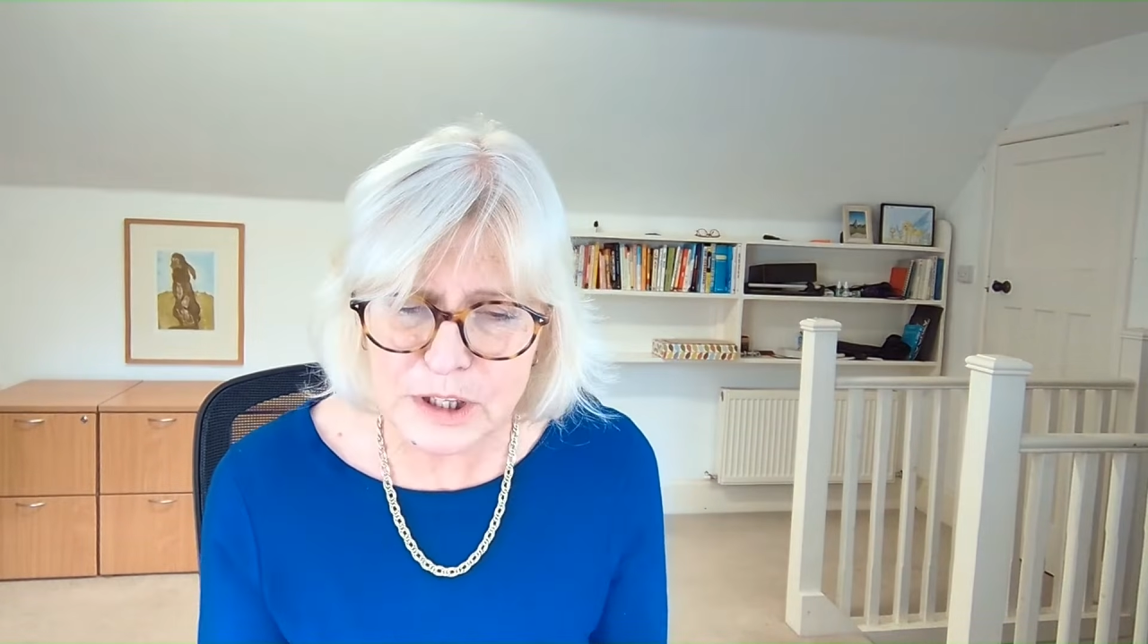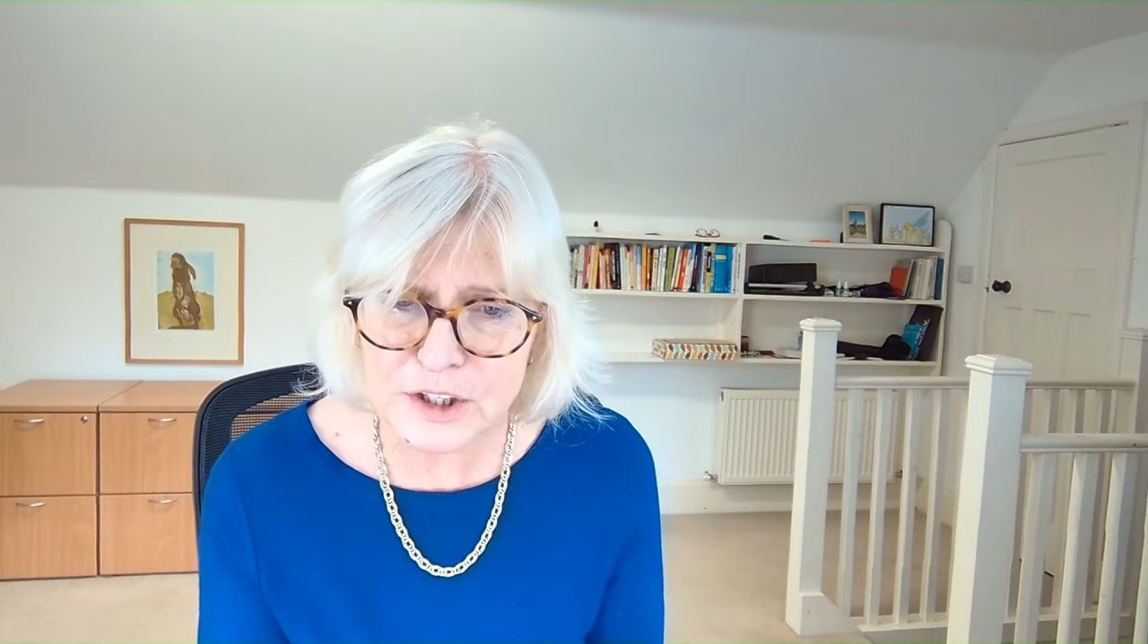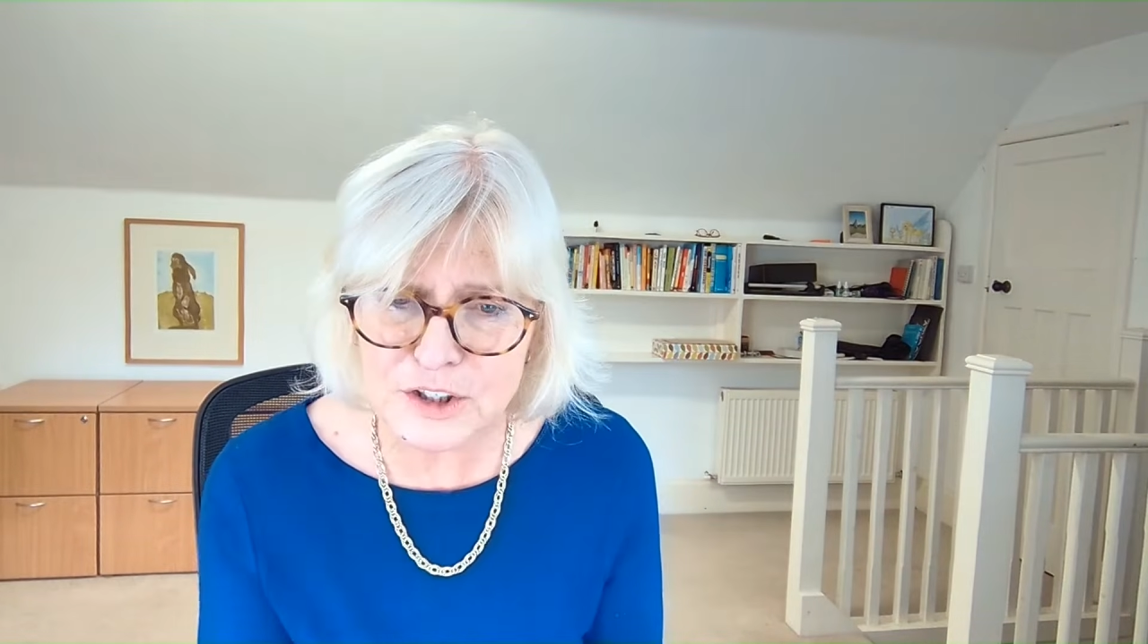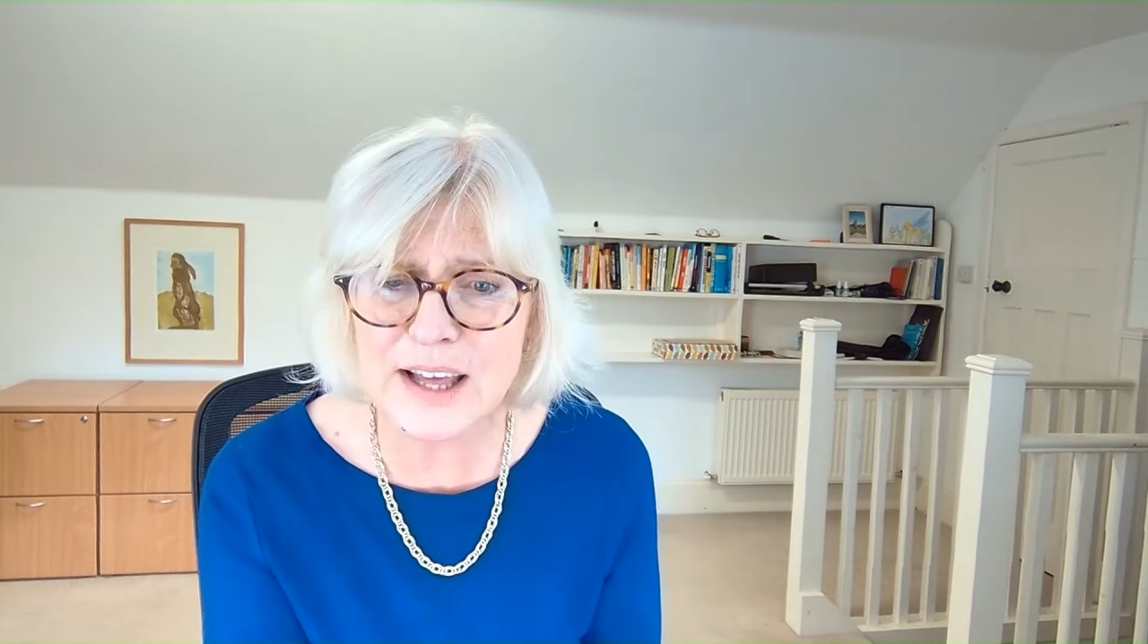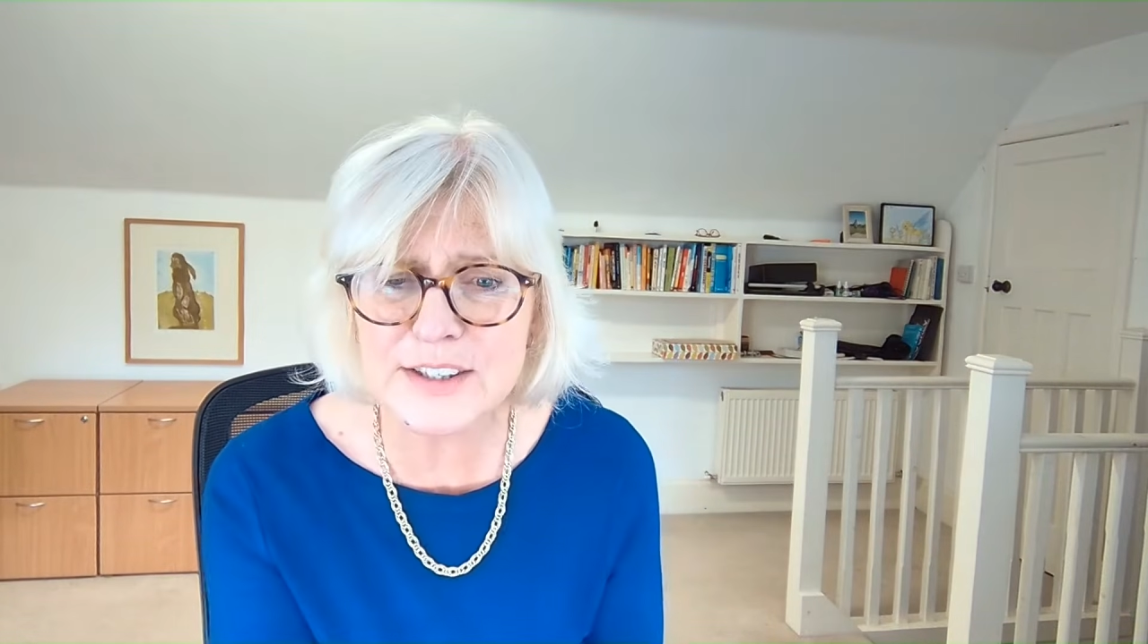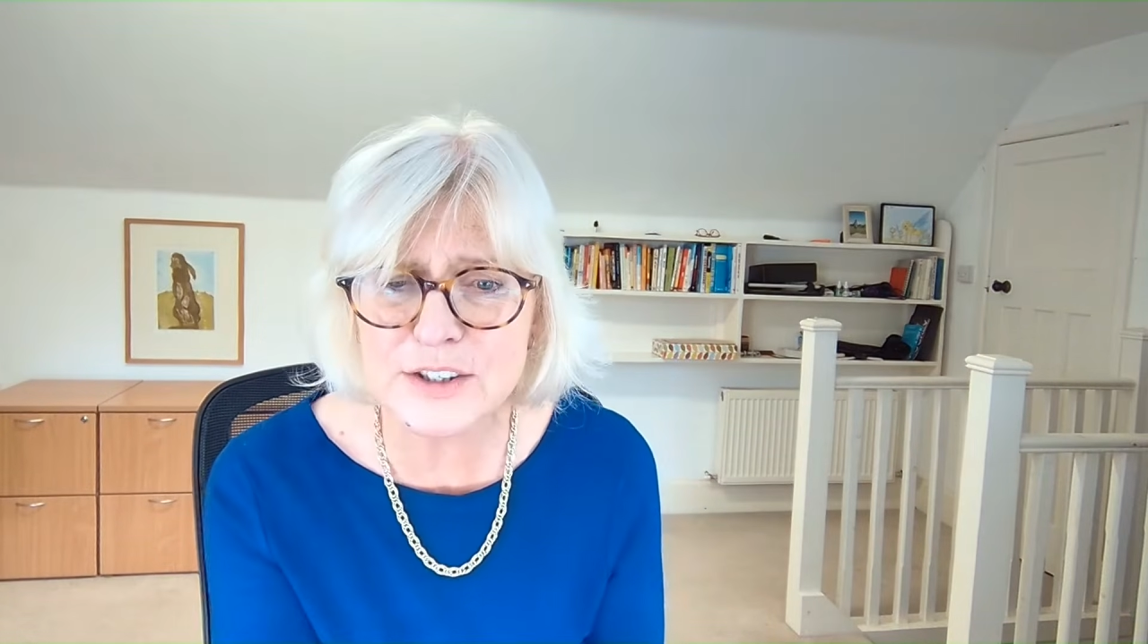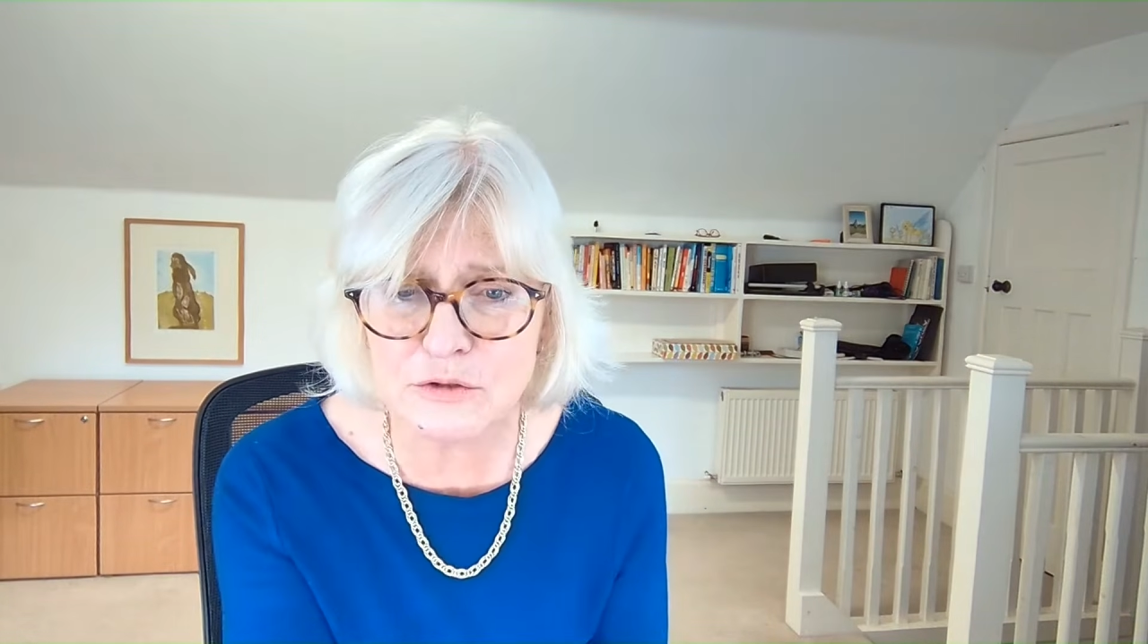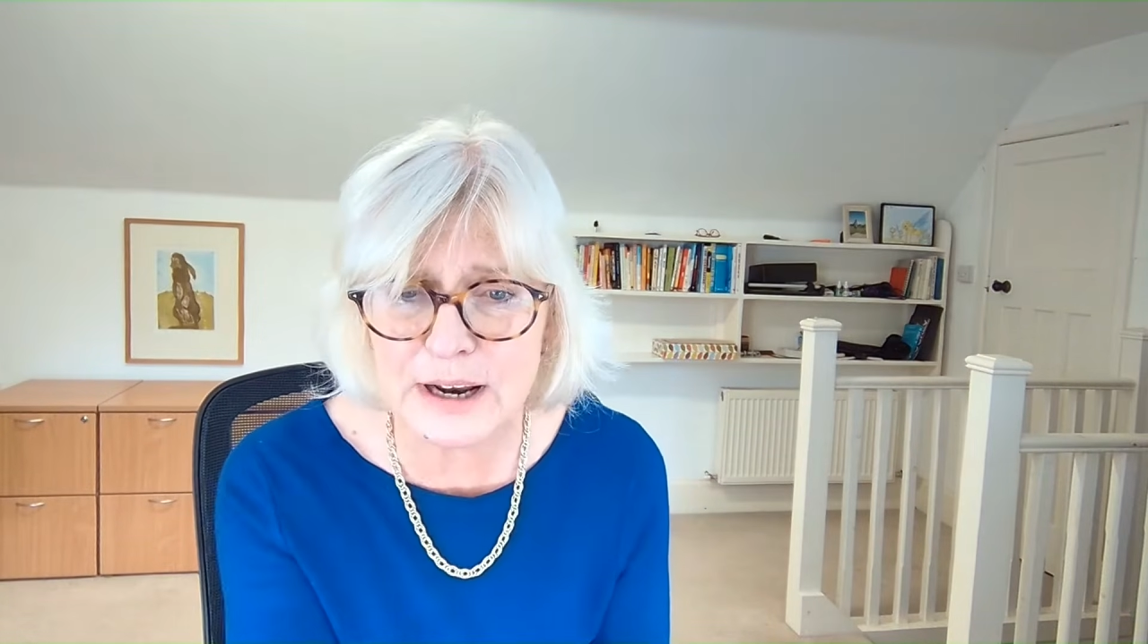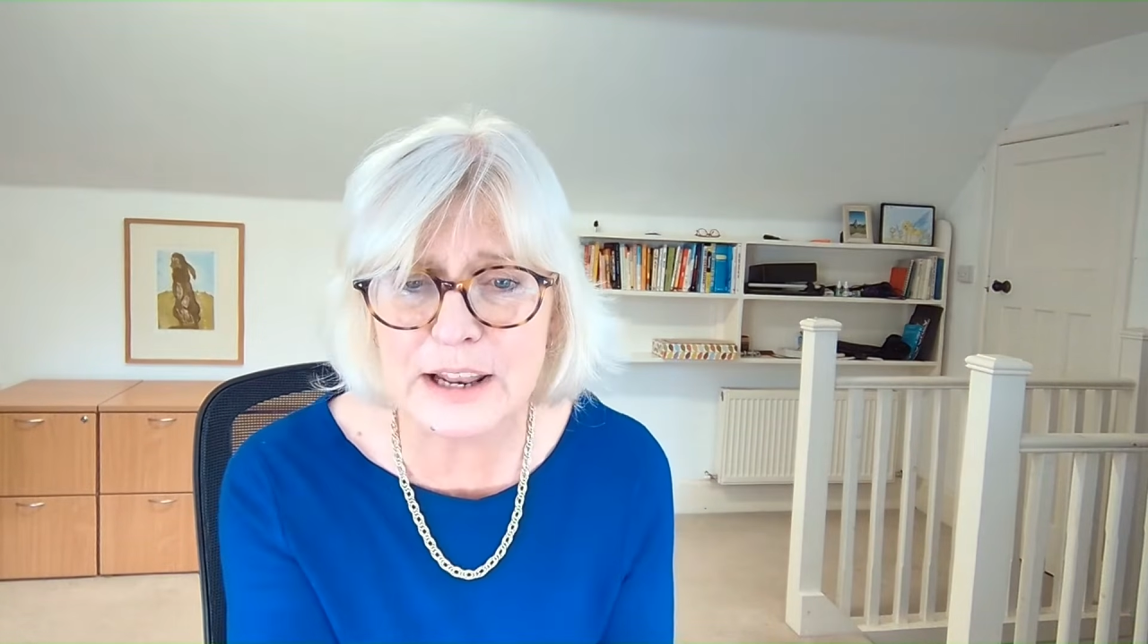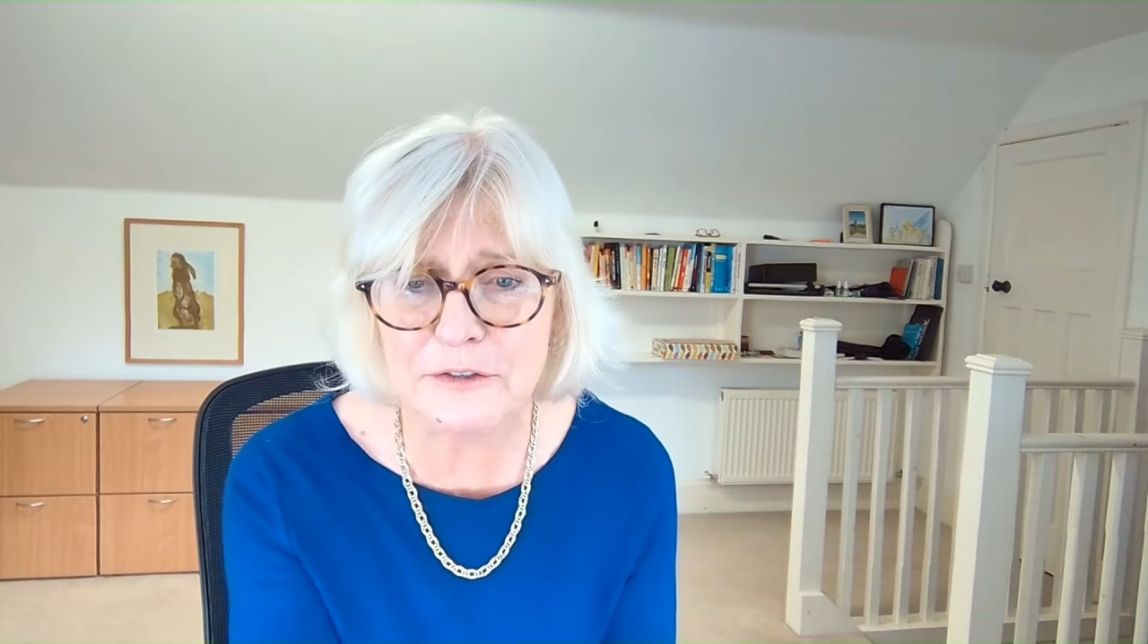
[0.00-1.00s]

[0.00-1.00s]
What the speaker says: So that's a really